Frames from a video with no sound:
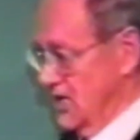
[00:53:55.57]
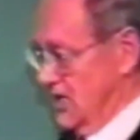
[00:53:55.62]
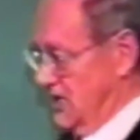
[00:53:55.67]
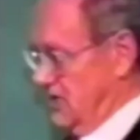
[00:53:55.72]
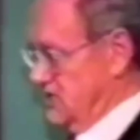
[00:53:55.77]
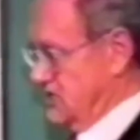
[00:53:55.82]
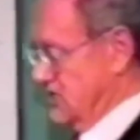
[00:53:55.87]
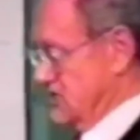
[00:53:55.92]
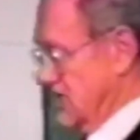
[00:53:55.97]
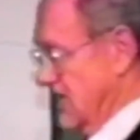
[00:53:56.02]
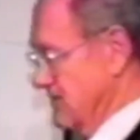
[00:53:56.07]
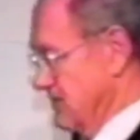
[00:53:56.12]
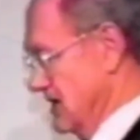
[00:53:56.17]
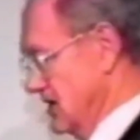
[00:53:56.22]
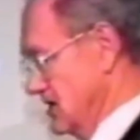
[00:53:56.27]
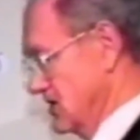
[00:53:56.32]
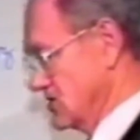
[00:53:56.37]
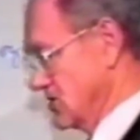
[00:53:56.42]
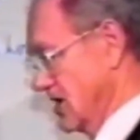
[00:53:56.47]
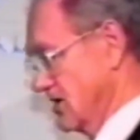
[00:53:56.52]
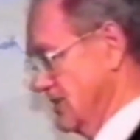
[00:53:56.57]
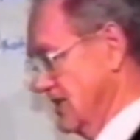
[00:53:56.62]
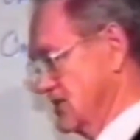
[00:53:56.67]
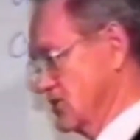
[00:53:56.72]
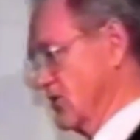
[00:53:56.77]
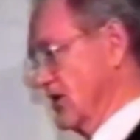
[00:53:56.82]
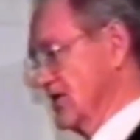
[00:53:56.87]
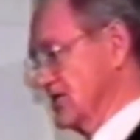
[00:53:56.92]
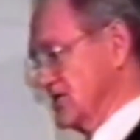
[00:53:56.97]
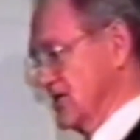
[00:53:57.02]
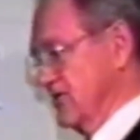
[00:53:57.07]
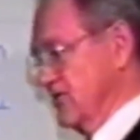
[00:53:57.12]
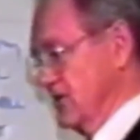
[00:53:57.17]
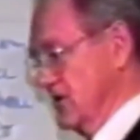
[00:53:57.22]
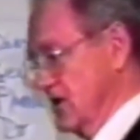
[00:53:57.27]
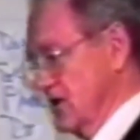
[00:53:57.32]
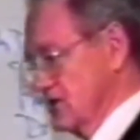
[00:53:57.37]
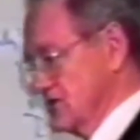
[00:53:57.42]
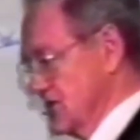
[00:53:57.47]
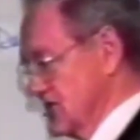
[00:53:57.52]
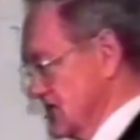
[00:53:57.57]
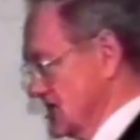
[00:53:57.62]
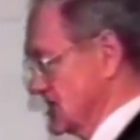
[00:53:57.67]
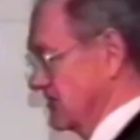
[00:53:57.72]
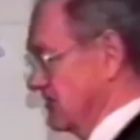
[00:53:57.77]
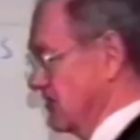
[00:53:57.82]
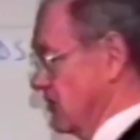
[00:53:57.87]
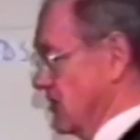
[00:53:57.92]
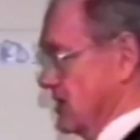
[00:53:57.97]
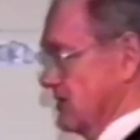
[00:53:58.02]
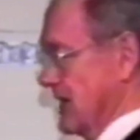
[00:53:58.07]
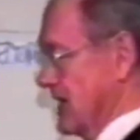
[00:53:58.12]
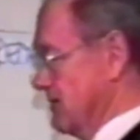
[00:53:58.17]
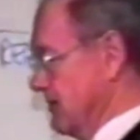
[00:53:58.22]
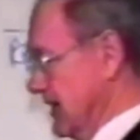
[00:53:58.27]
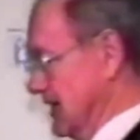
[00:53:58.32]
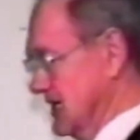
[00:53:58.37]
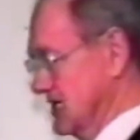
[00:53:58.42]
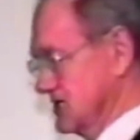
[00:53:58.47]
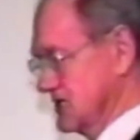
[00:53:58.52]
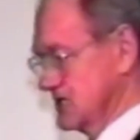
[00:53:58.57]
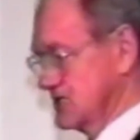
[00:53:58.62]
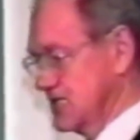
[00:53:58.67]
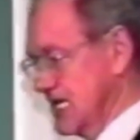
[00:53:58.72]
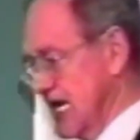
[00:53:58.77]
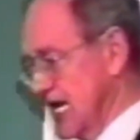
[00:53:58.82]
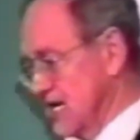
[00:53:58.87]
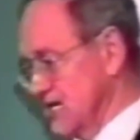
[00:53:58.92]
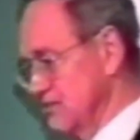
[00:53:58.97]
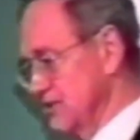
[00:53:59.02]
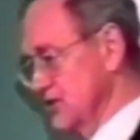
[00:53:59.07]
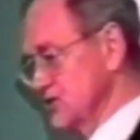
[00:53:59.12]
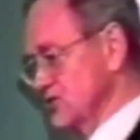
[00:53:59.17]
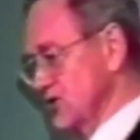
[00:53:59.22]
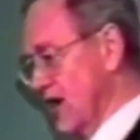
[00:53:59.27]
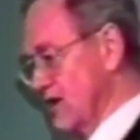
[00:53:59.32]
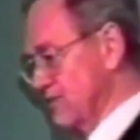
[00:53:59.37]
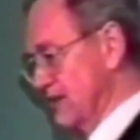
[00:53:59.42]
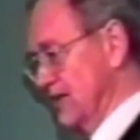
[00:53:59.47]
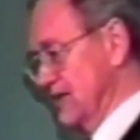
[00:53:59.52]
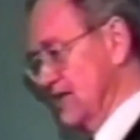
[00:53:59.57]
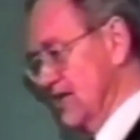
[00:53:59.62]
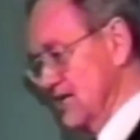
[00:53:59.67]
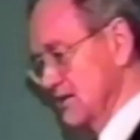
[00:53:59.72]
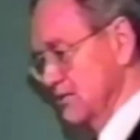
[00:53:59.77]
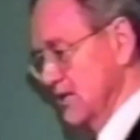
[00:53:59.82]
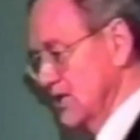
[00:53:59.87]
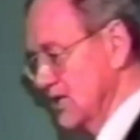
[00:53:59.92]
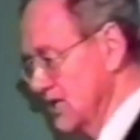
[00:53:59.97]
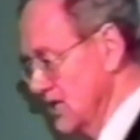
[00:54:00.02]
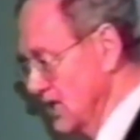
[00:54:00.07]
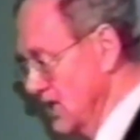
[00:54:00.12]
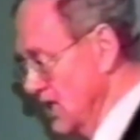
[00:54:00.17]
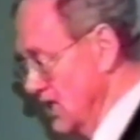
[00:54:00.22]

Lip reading: And he says, I've been in this army 27 years. He says, every one of my buddies is dead, been shot by the enemy.